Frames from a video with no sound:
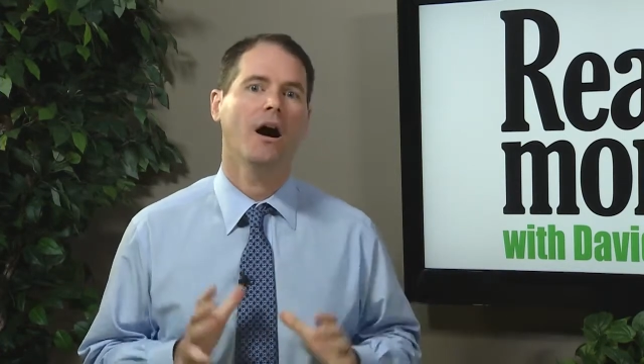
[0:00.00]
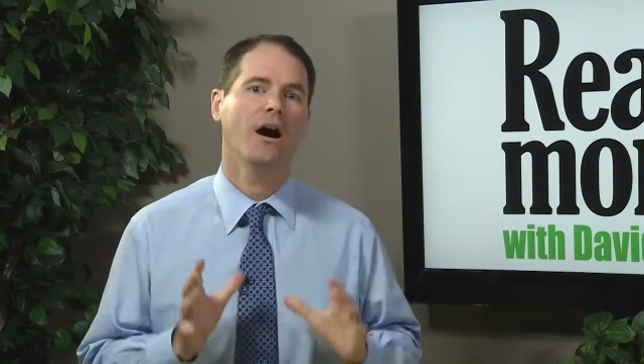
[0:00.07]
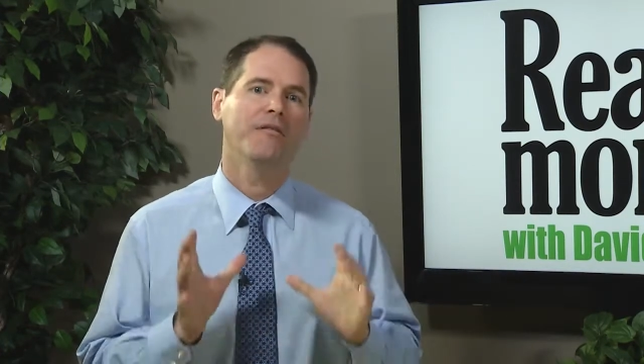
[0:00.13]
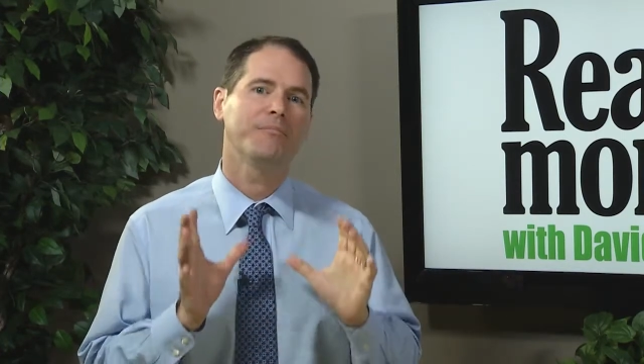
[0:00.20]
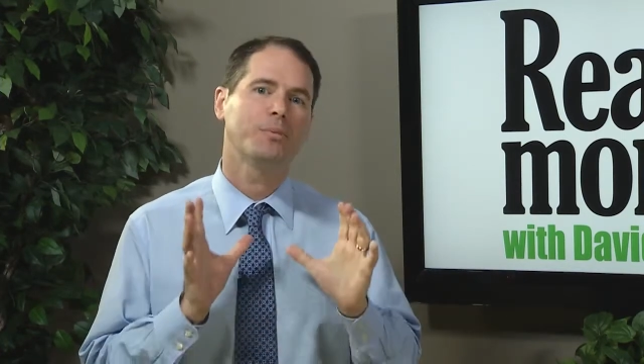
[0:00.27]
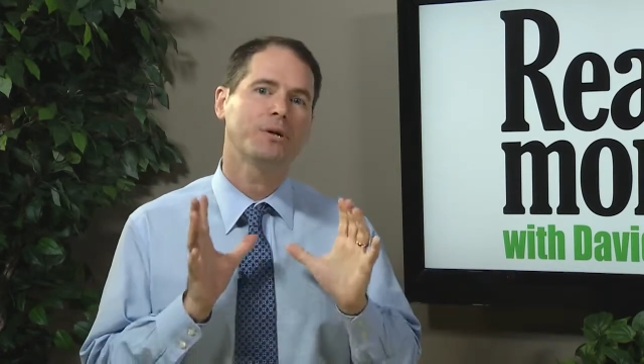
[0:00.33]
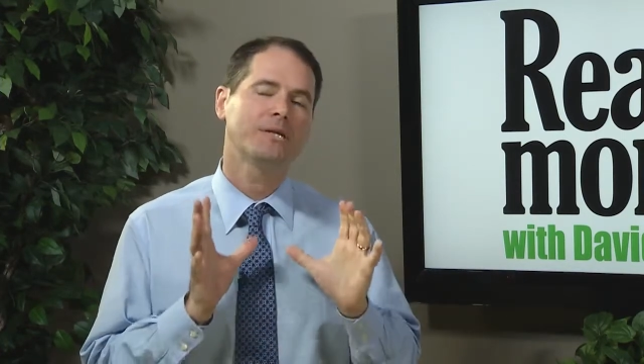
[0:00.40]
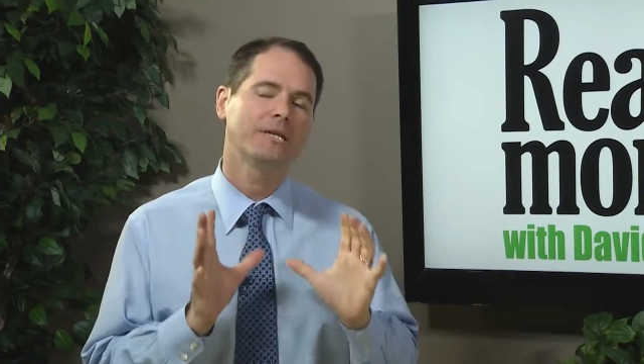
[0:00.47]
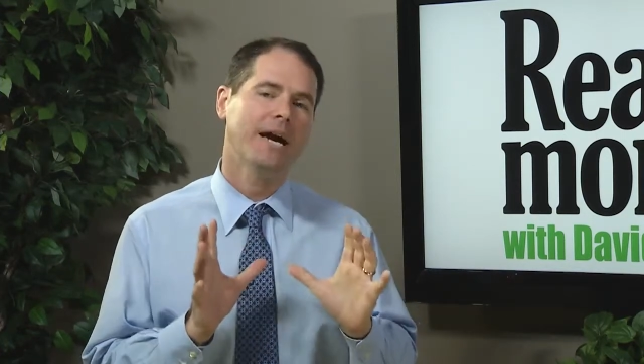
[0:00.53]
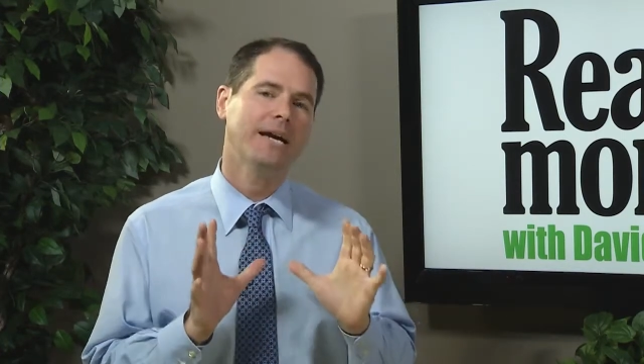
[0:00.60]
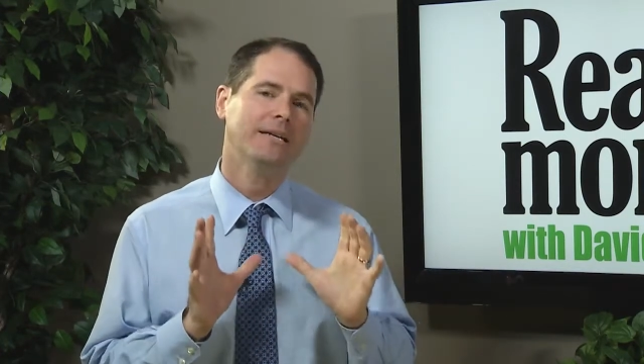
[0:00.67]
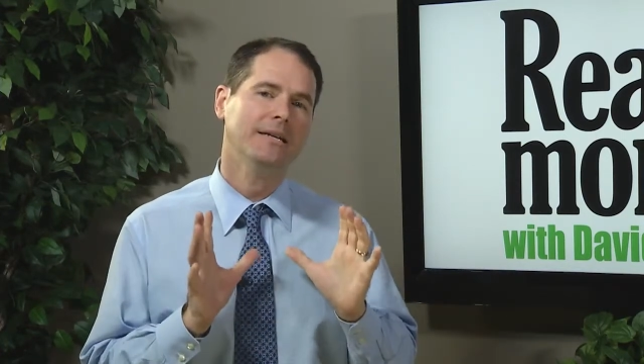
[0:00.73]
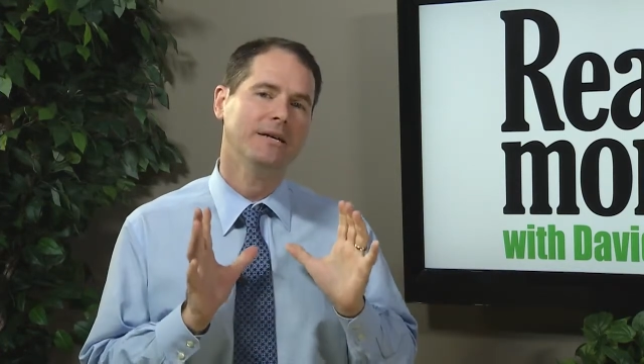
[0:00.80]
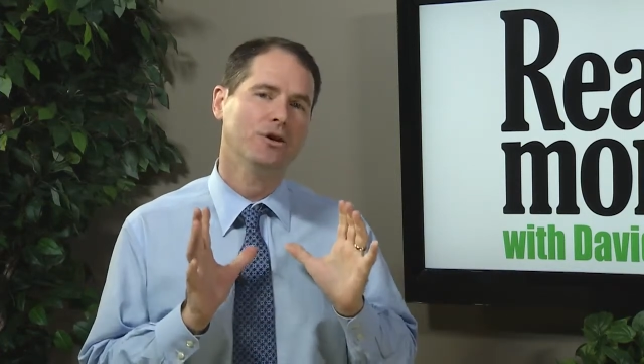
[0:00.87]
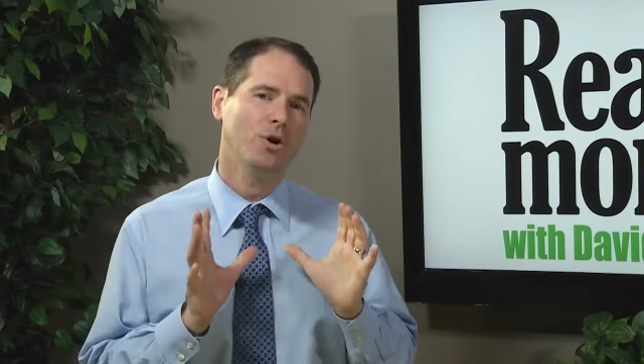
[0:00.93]
of
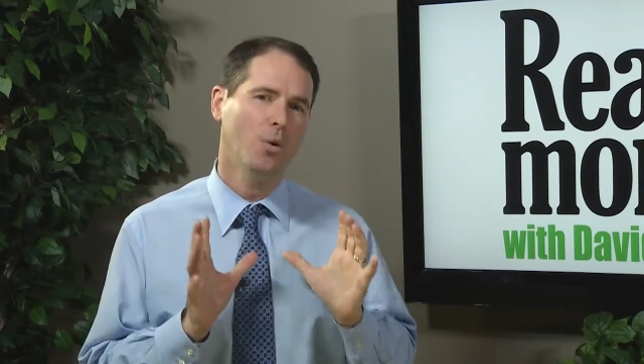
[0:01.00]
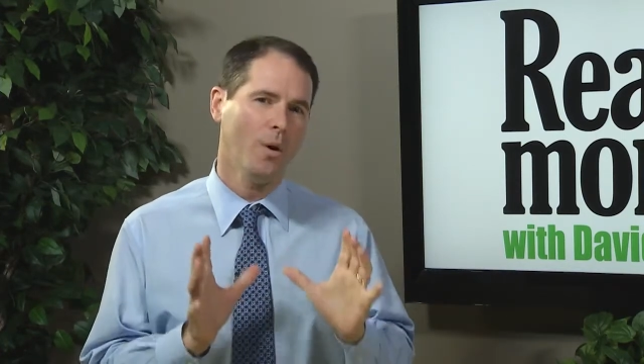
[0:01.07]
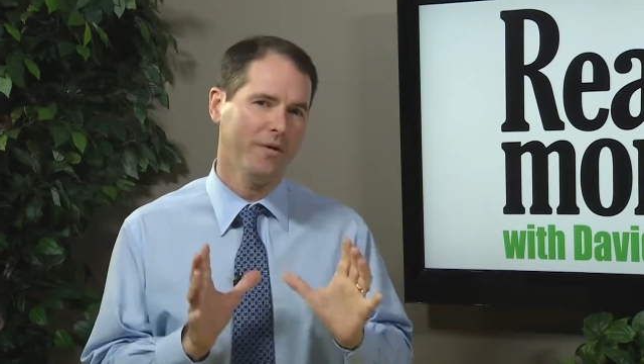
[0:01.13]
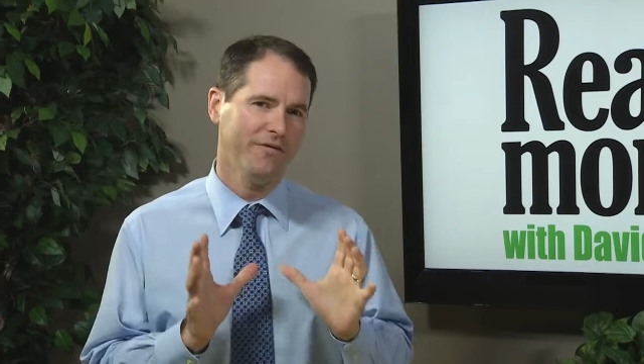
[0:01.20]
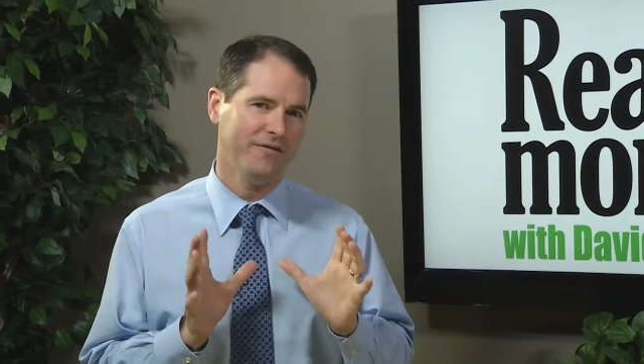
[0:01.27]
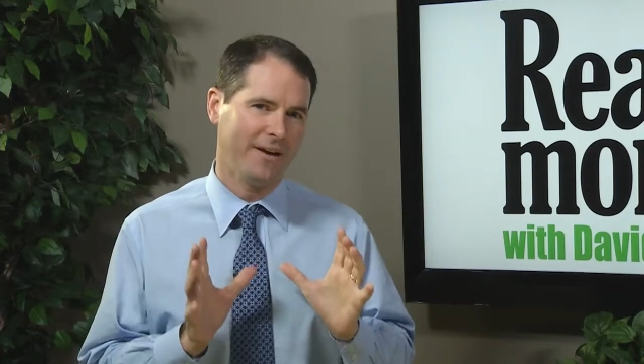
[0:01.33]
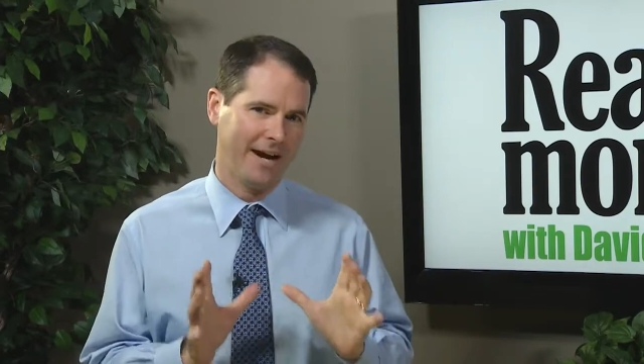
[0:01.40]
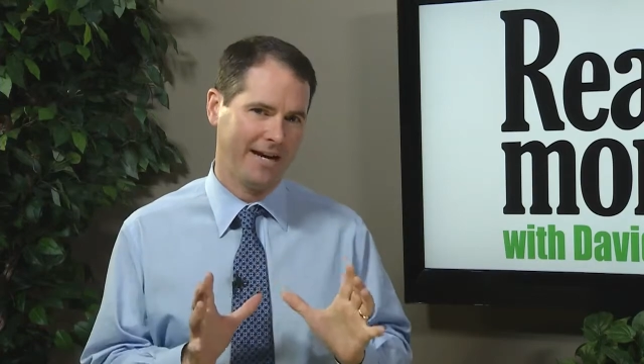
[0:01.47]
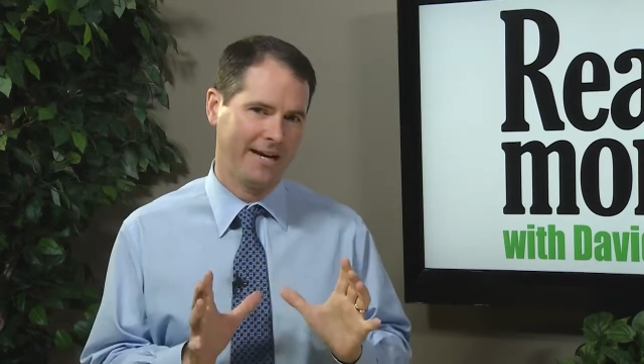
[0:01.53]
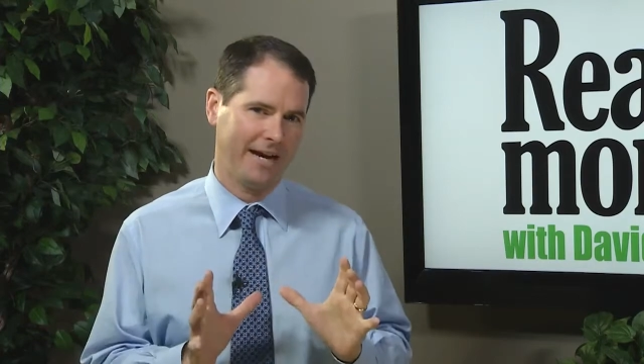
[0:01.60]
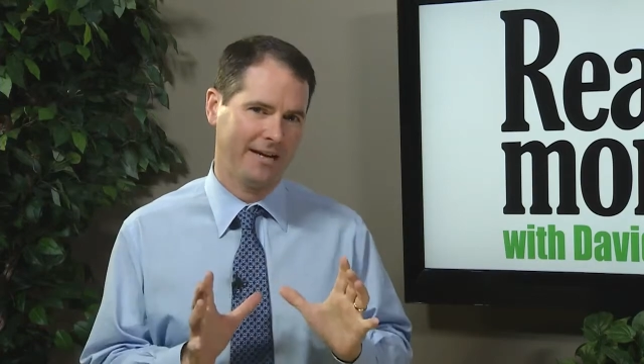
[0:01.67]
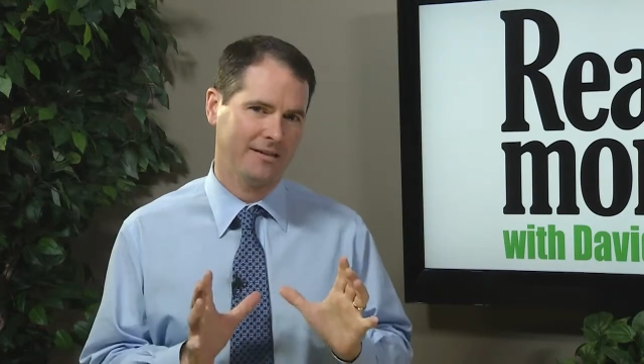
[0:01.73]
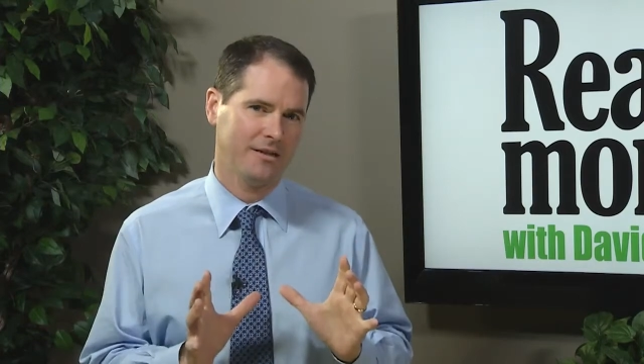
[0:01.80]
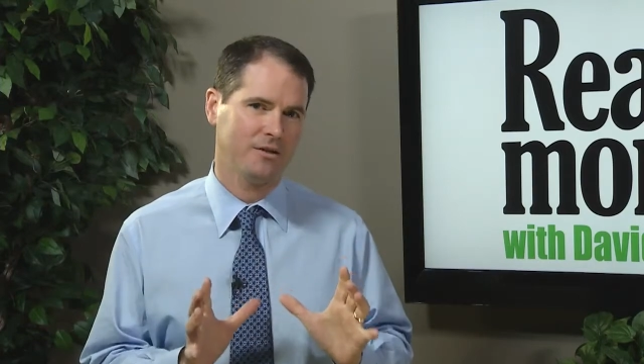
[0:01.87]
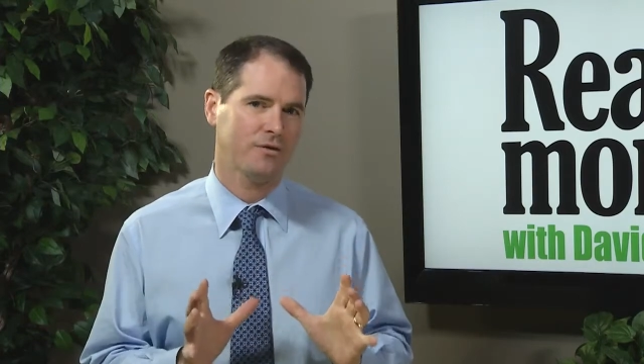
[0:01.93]
protecting your
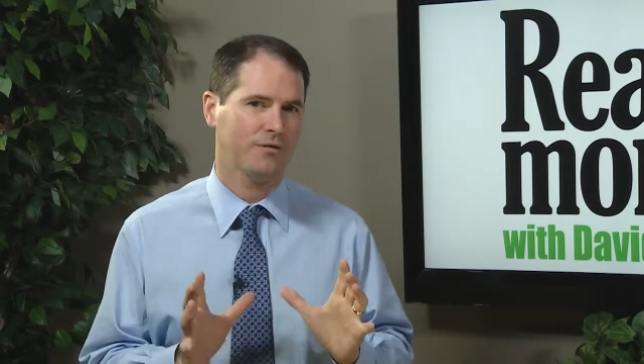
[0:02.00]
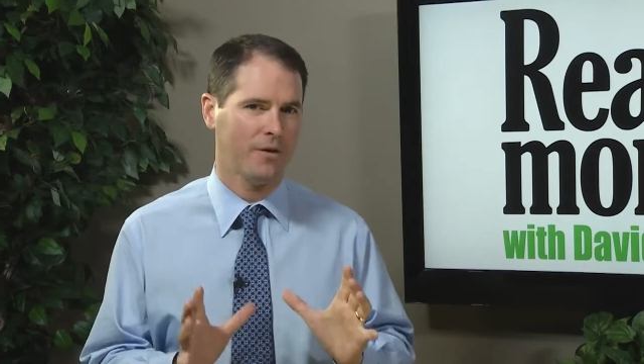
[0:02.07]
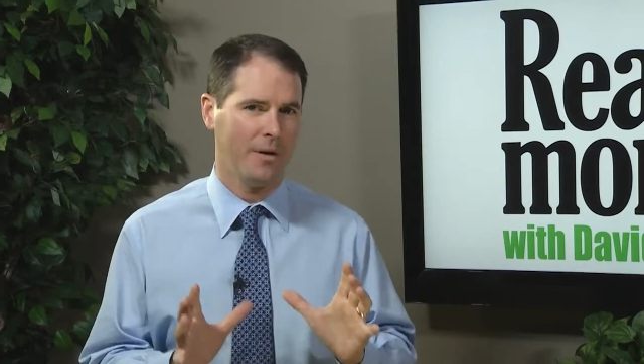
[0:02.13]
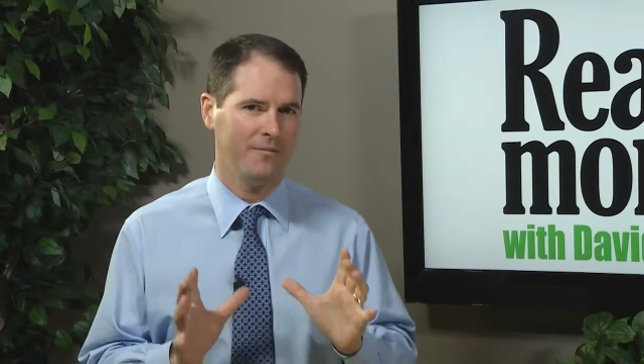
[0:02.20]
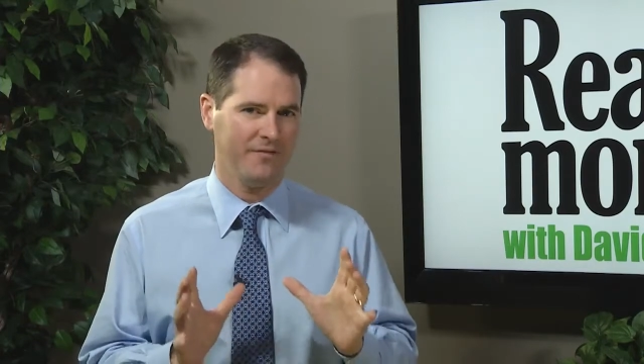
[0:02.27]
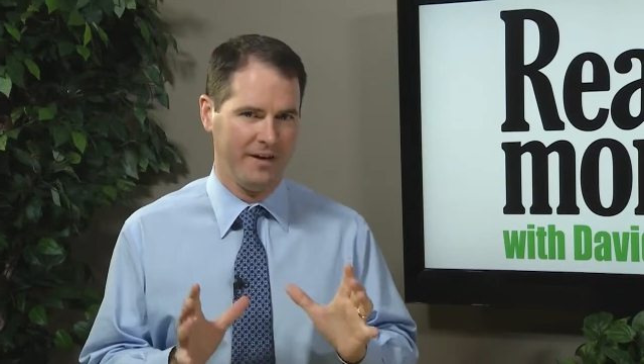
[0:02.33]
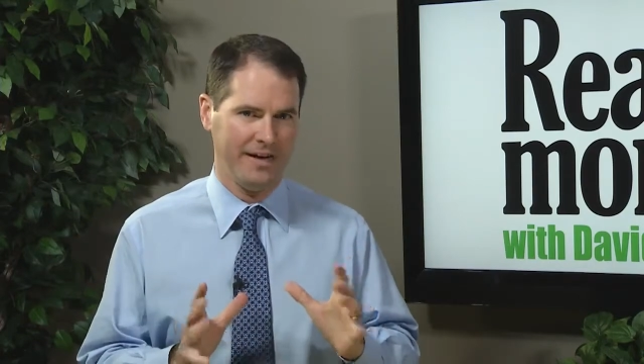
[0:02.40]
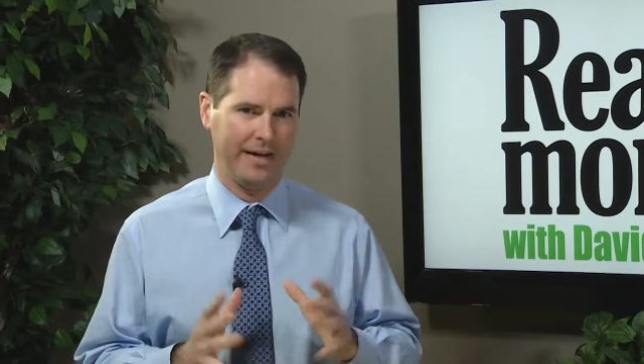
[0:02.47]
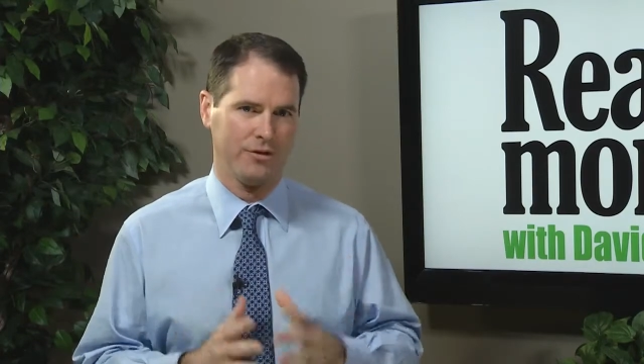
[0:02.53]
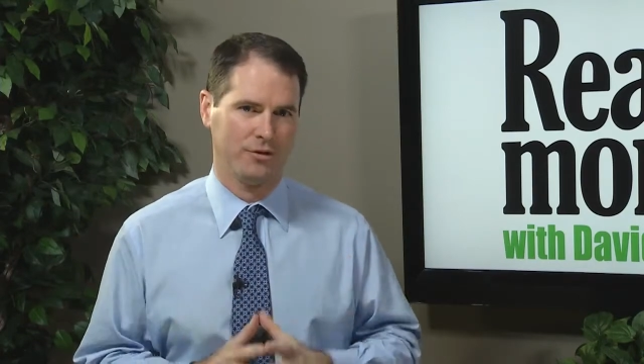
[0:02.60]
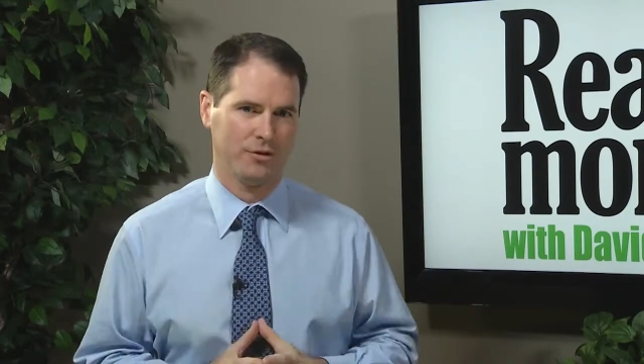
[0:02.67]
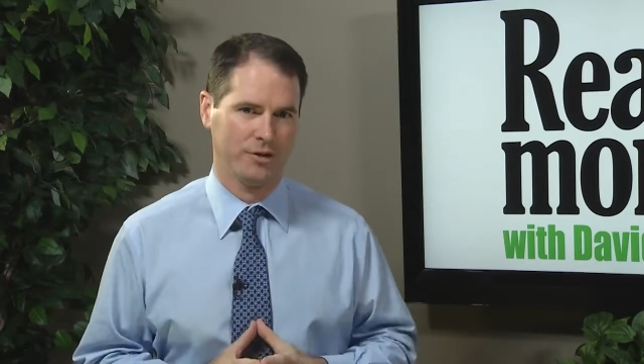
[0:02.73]
finances from financial